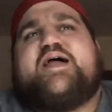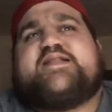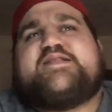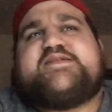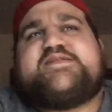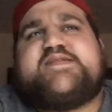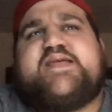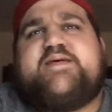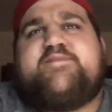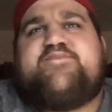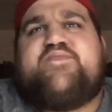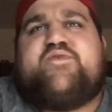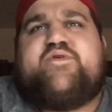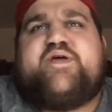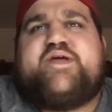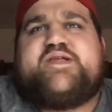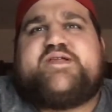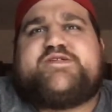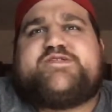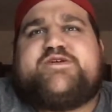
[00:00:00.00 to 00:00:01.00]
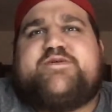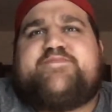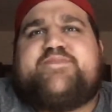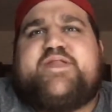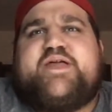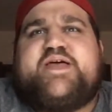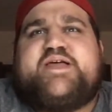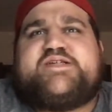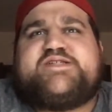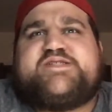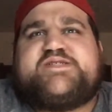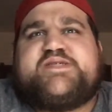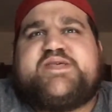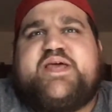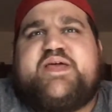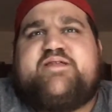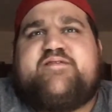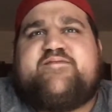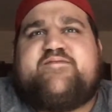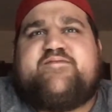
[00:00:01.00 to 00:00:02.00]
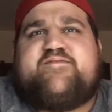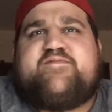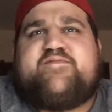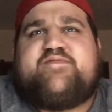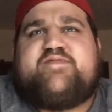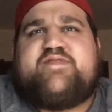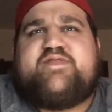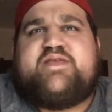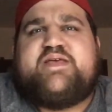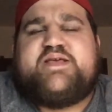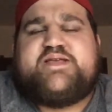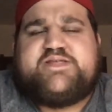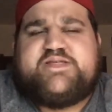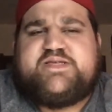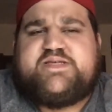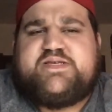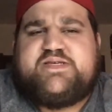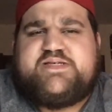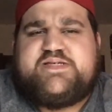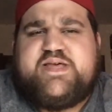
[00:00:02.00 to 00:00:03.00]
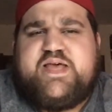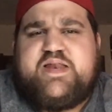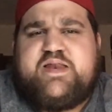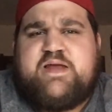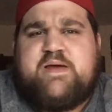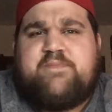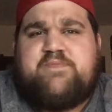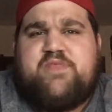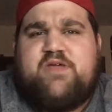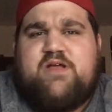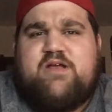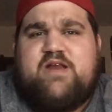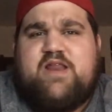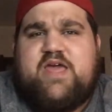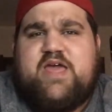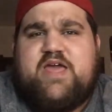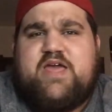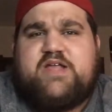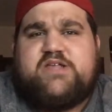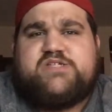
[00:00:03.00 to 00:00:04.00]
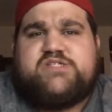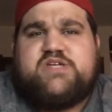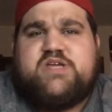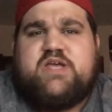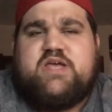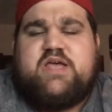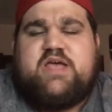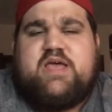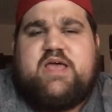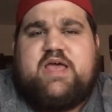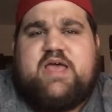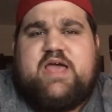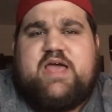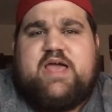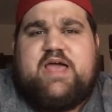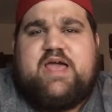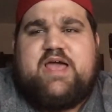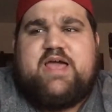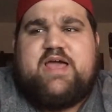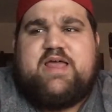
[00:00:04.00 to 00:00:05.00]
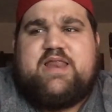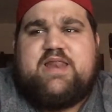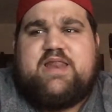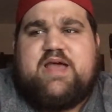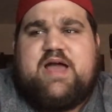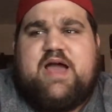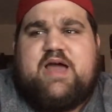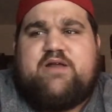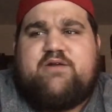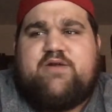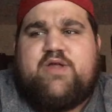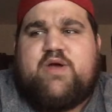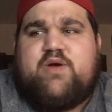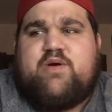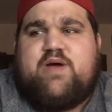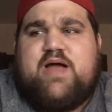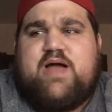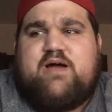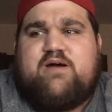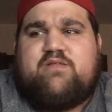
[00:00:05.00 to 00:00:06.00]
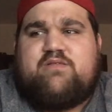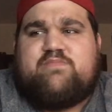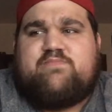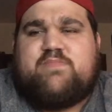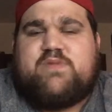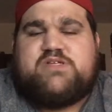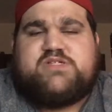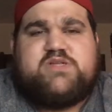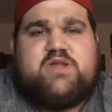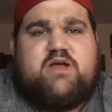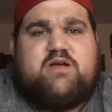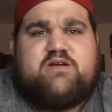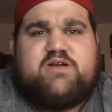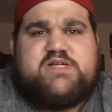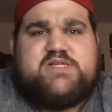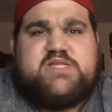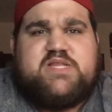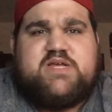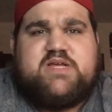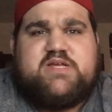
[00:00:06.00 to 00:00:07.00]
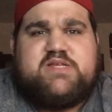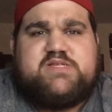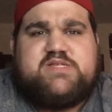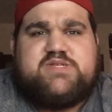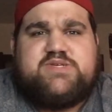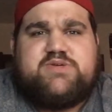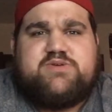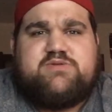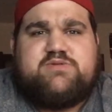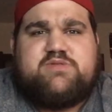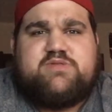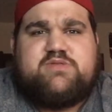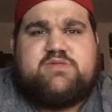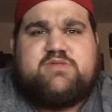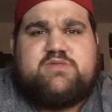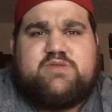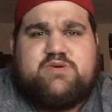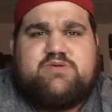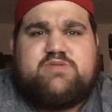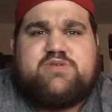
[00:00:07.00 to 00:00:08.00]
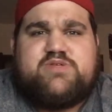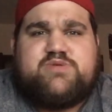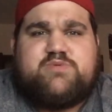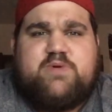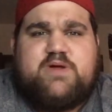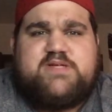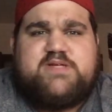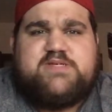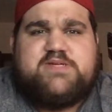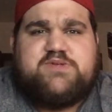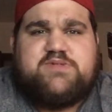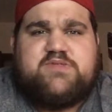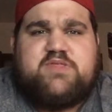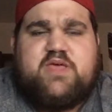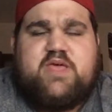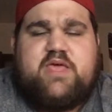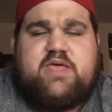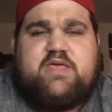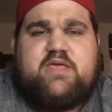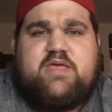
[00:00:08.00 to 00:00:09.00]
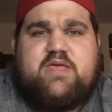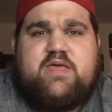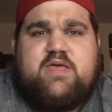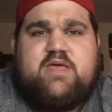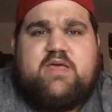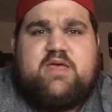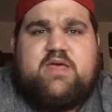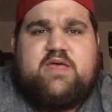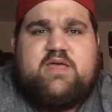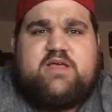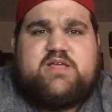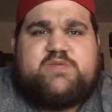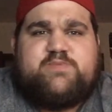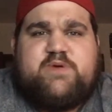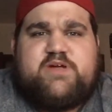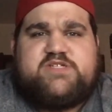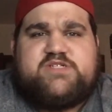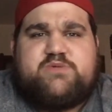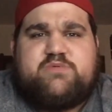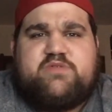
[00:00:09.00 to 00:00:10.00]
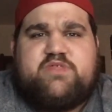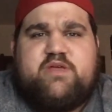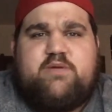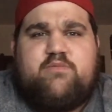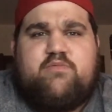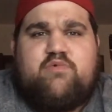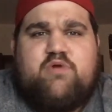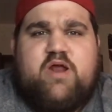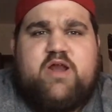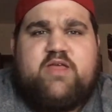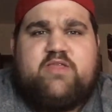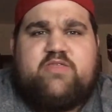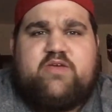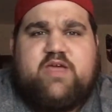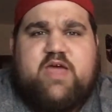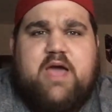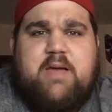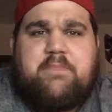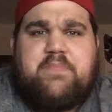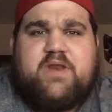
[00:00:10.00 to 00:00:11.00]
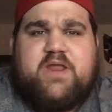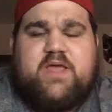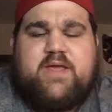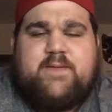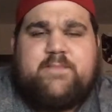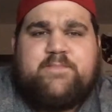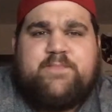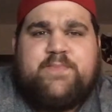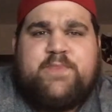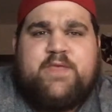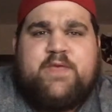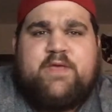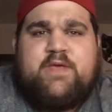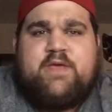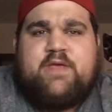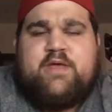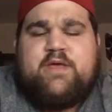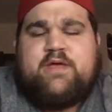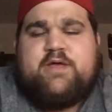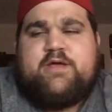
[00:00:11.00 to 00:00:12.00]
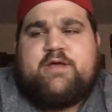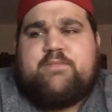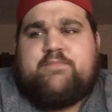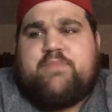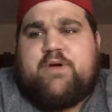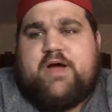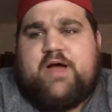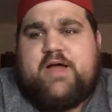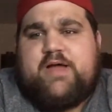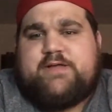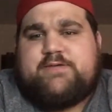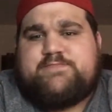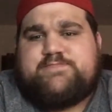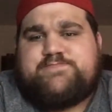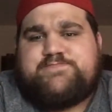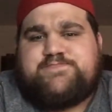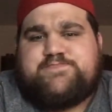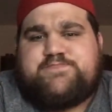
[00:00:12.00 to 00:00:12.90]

At the same point, Triple H is he's getting up there in age, and I don't know how much longer he's looking to do this wrestling thing, especially with him running the company. But